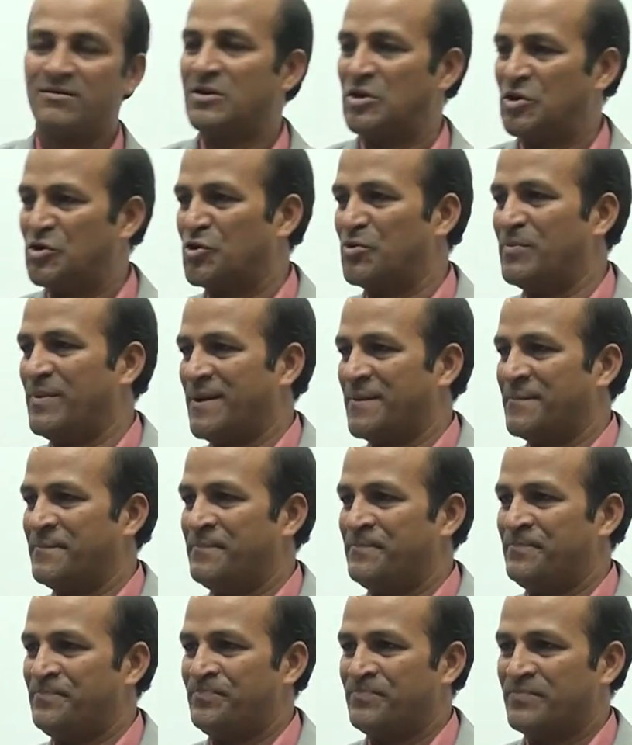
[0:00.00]
grooming.
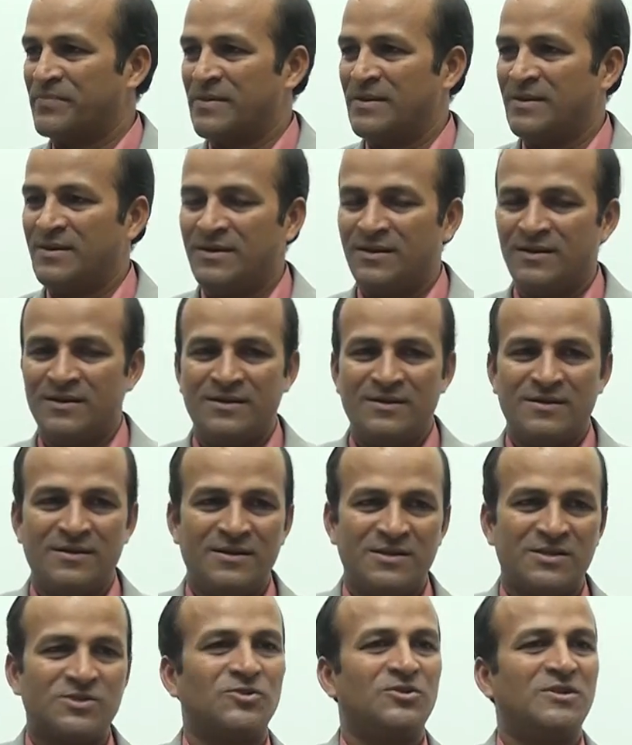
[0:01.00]

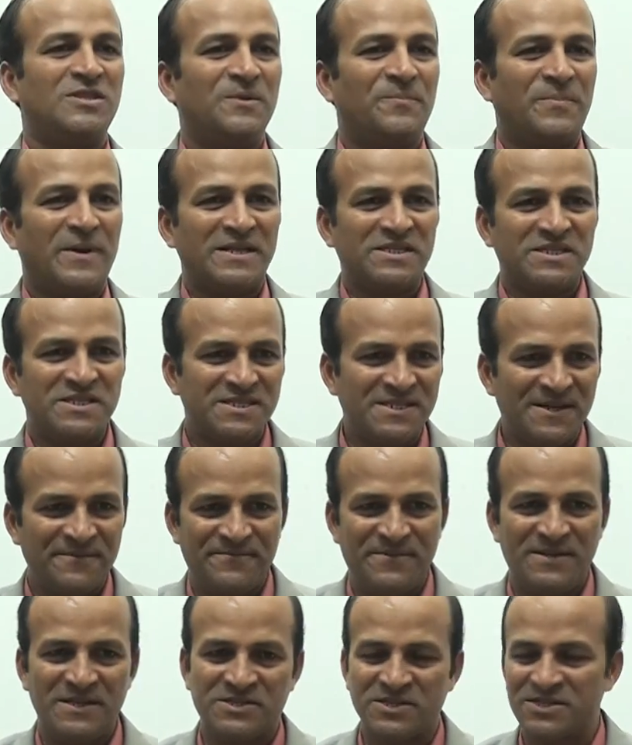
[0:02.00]
So, in the process
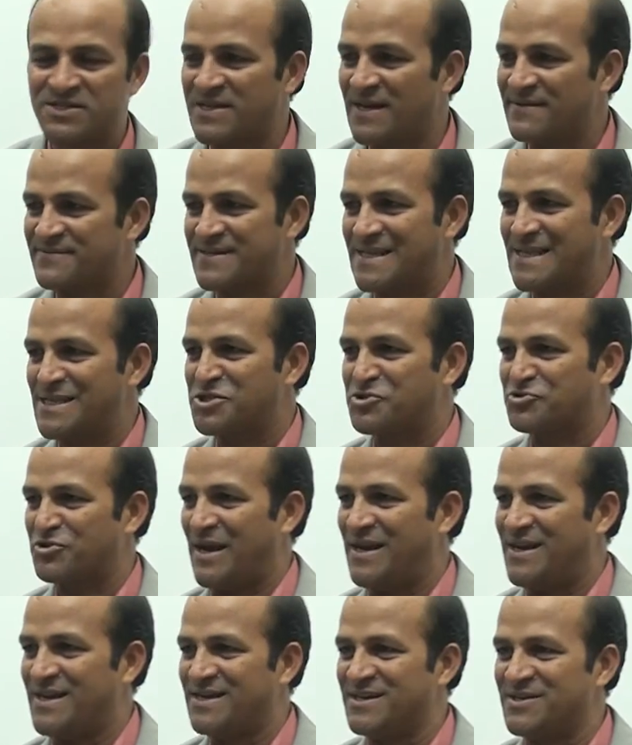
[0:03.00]
of this soft skills
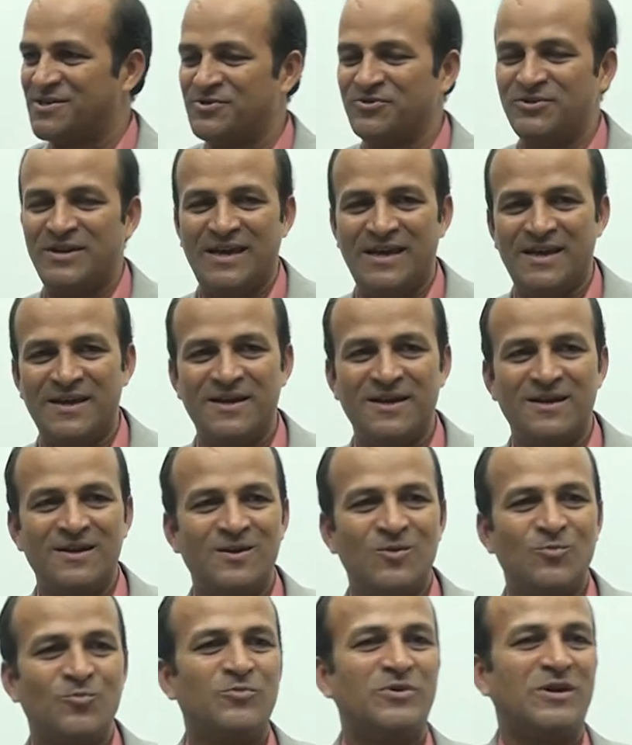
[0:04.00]
training,
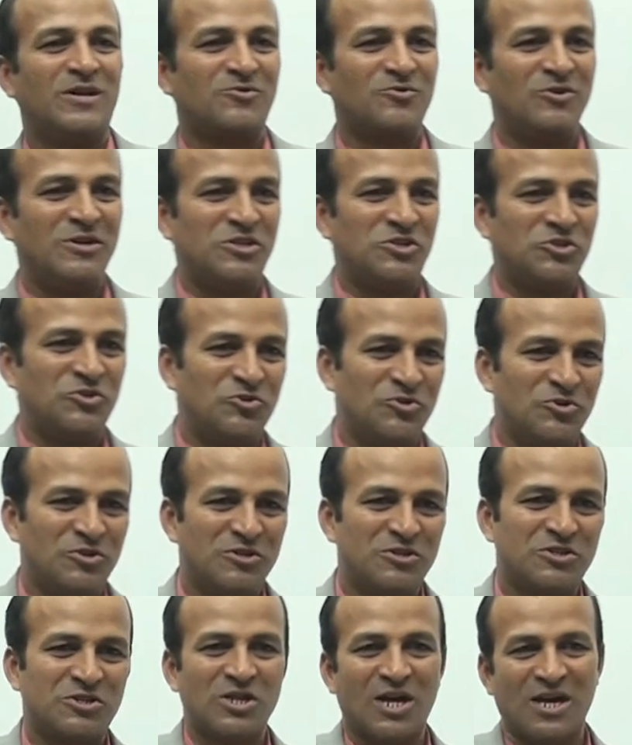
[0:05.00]
today we are going
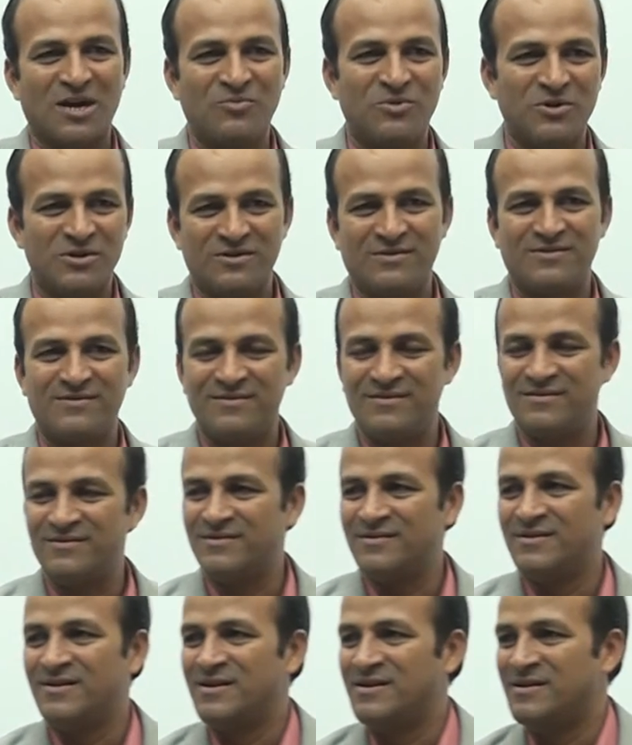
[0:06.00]
to talk about
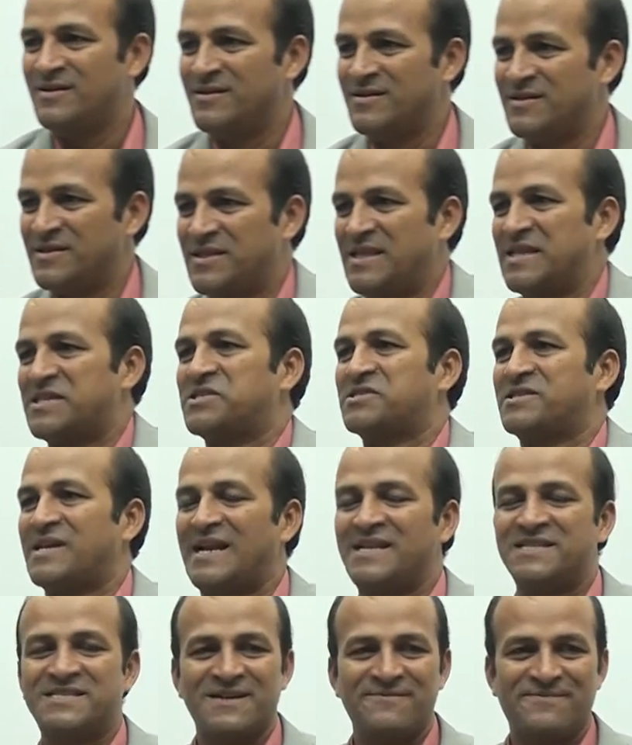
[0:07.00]
the
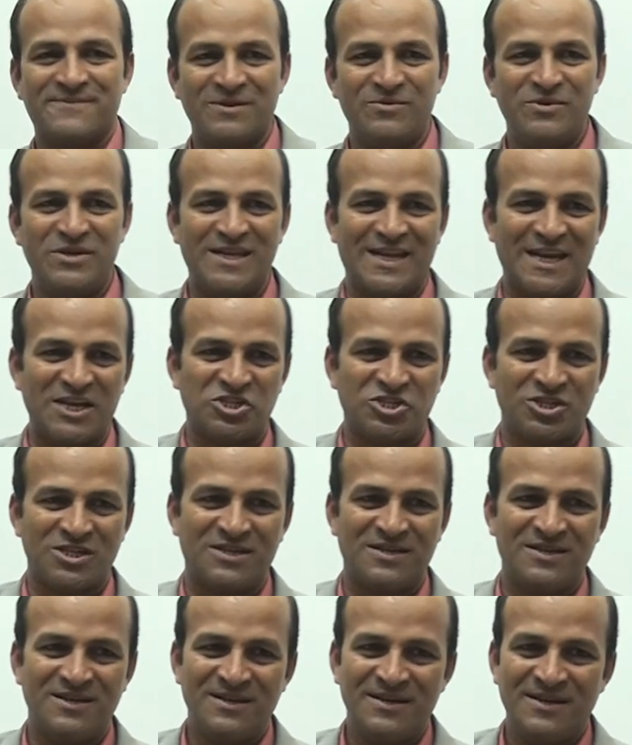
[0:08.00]
styles of
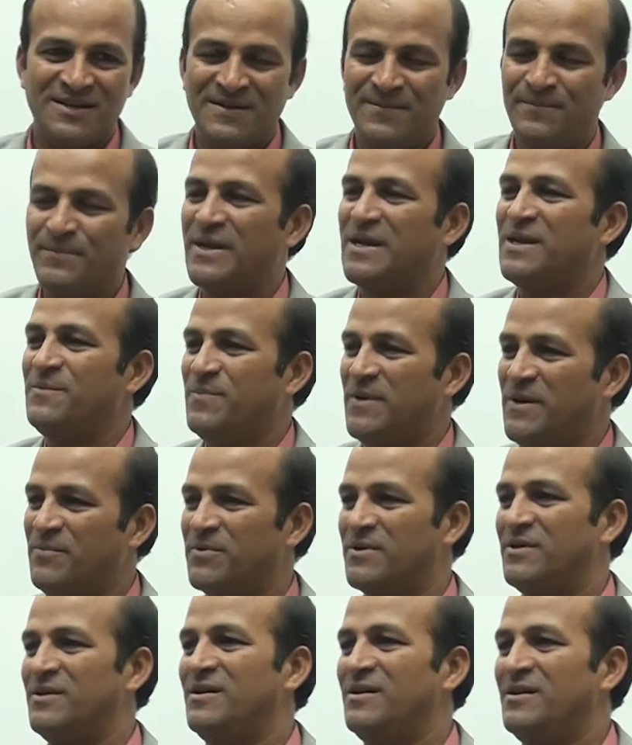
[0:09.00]
communication. Many
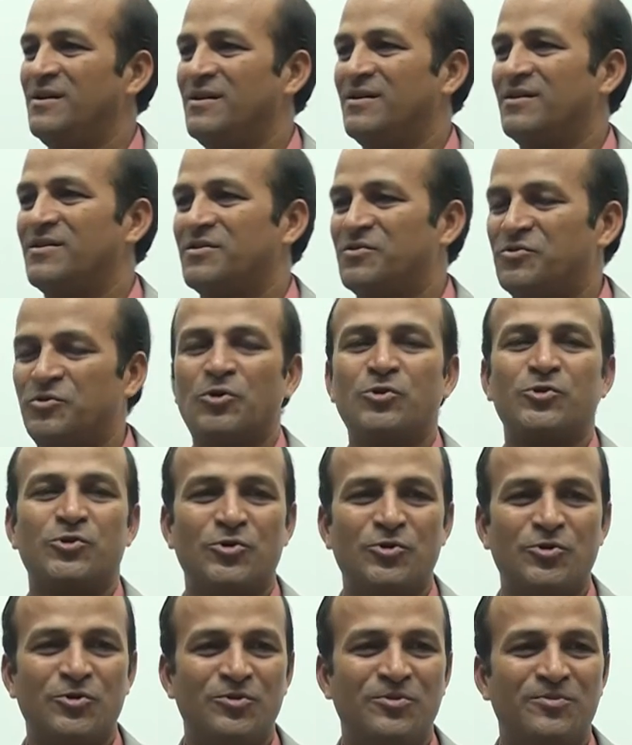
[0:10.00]
people don't
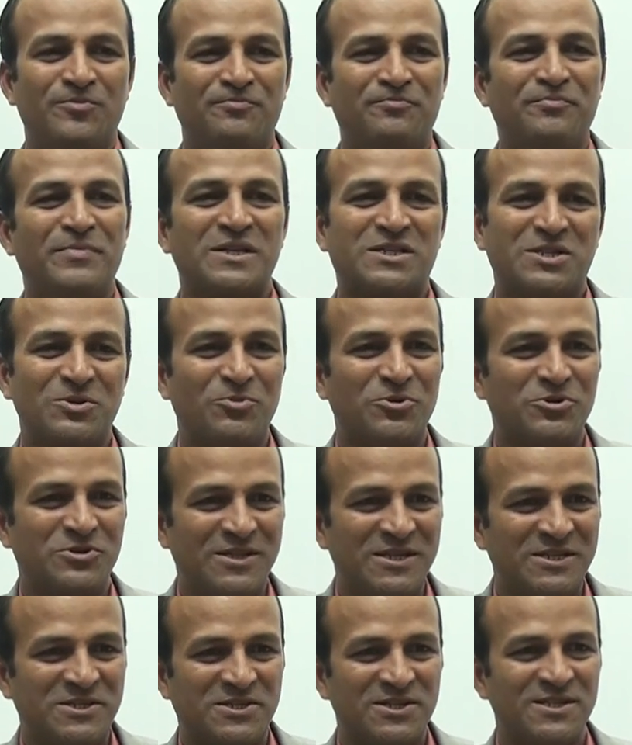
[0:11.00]
know much about
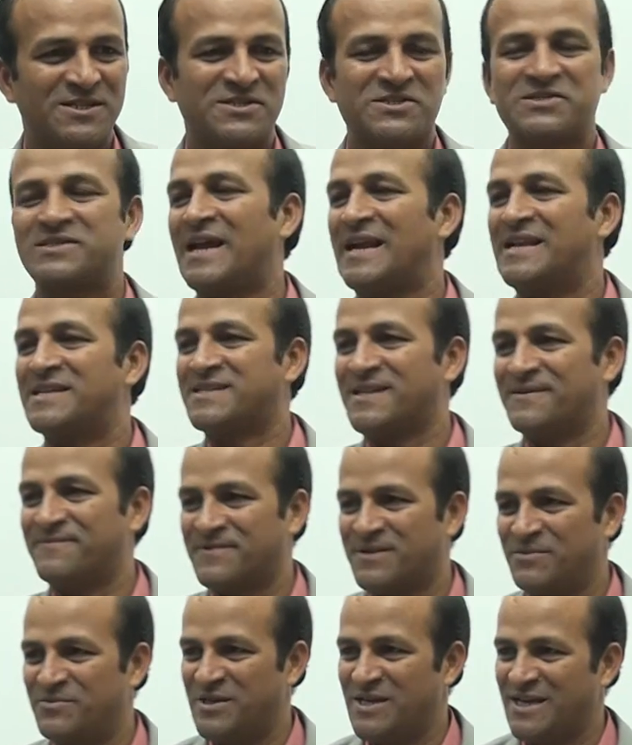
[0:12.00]
these styles of
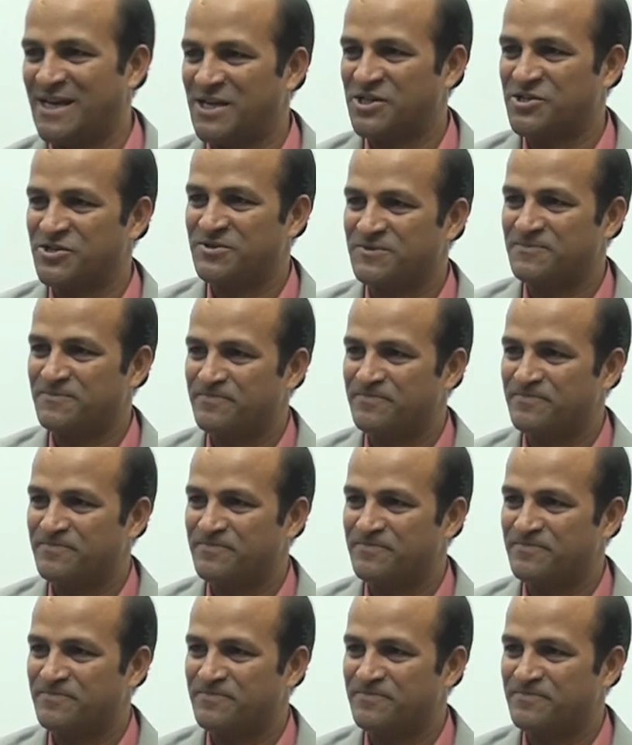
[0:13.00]
communication.